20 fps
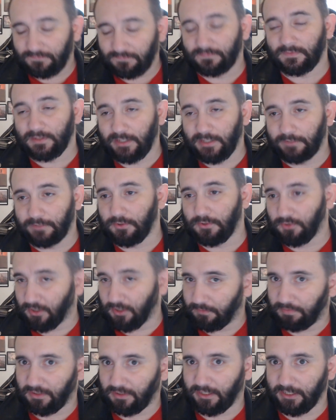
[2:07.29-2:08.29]
if you are
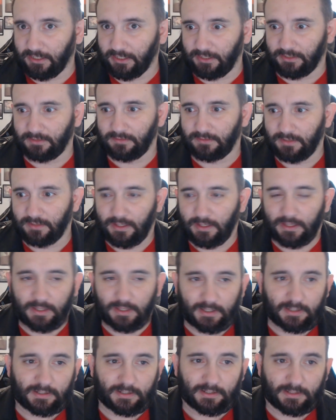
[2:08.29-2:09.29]
playing
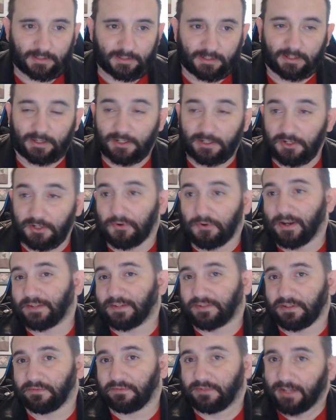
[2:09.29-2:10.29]
an aggressive
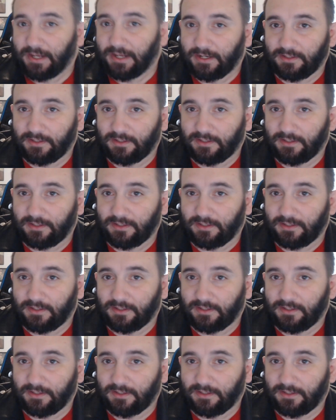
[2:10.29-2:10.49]
deck,